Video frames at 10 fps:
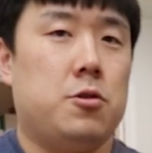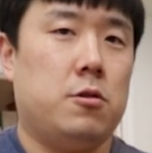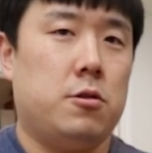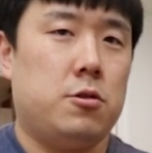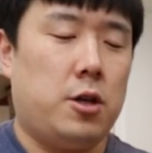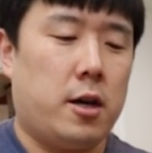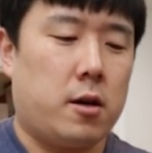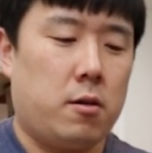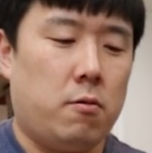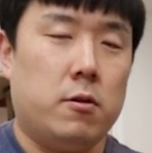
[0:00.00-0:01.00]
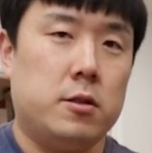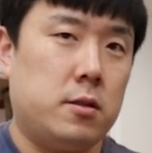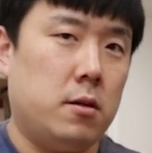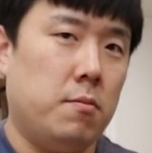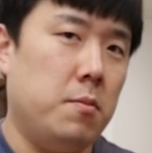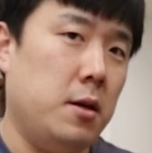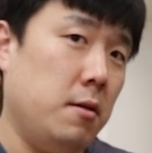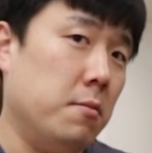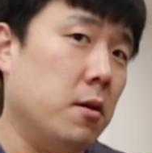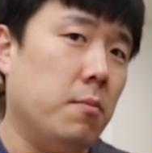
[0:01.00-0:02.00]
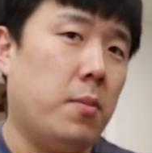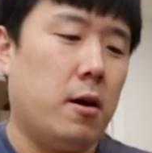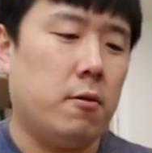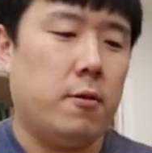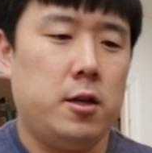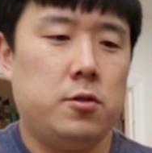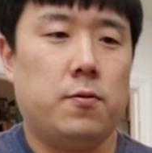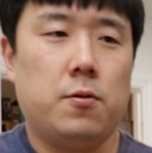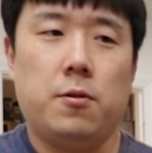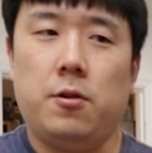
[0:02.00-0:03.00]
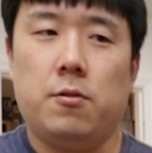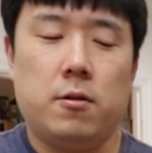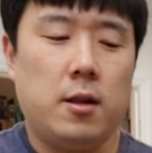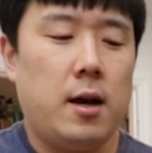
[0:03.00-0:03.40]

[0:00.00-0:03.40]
Be sure to check what's the minimum power range for your